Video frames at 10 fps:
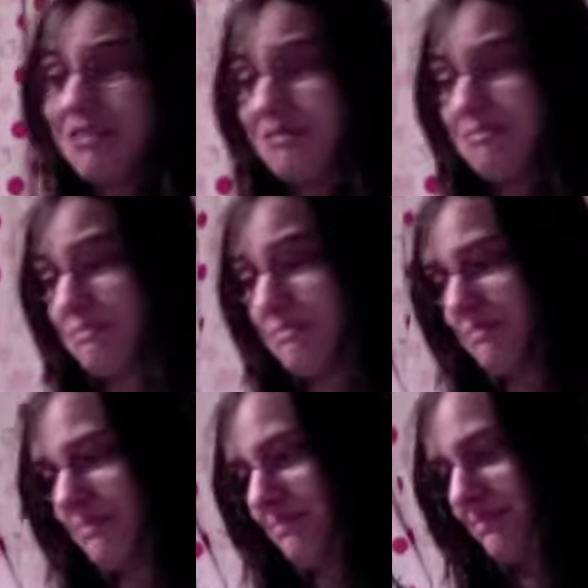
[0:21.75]

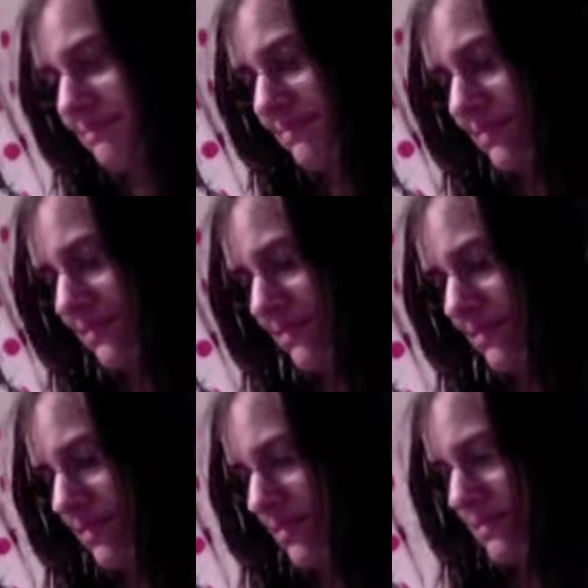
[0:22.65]

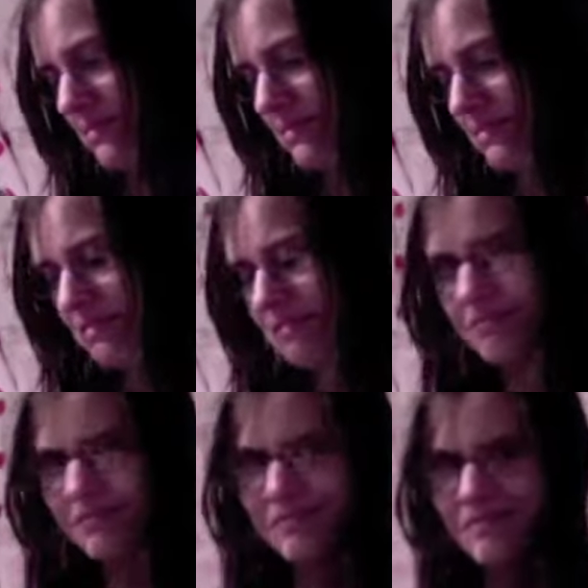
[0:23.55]

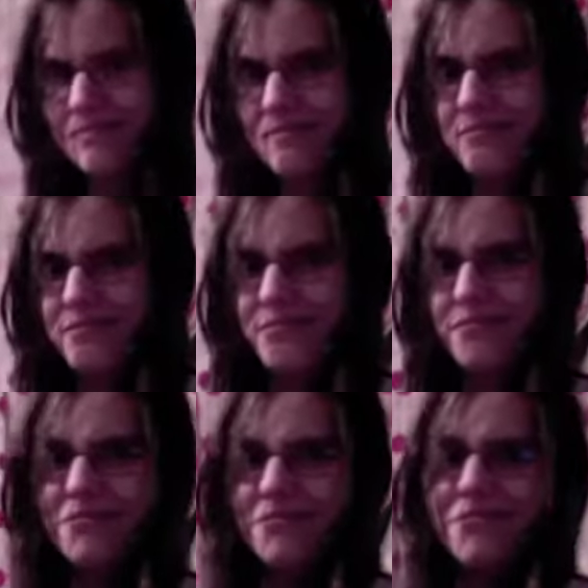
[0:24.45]

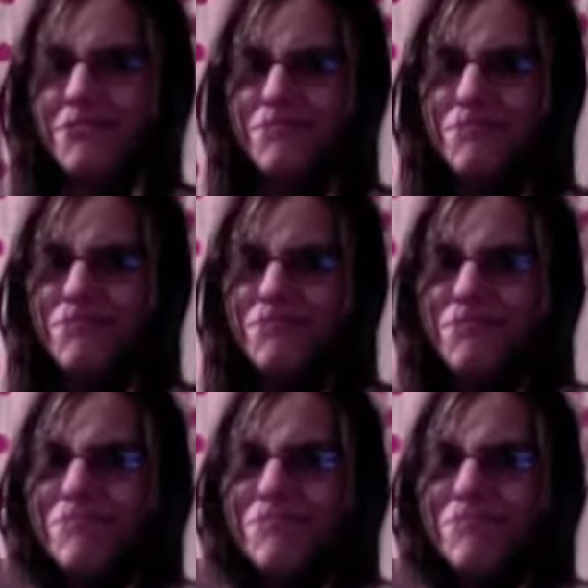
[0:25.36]
(no one is talking)